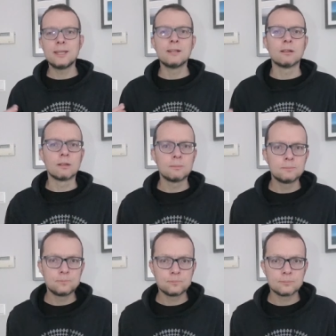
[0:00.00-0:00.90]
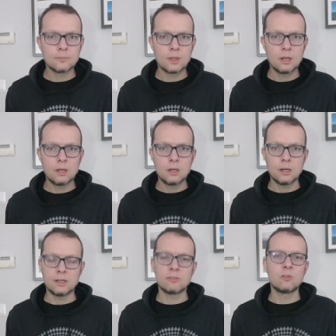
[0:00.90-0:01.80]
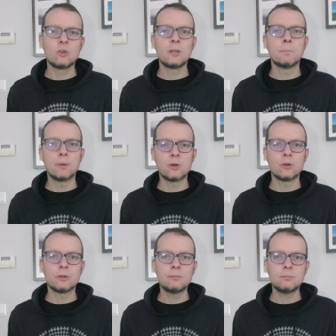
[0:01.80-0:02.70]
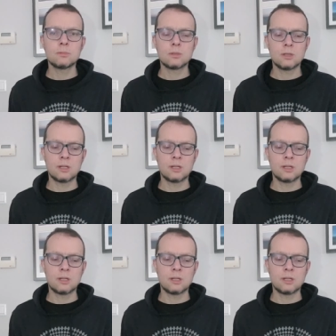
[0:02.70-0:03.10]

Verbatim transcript: tingle. It doesn't really burn.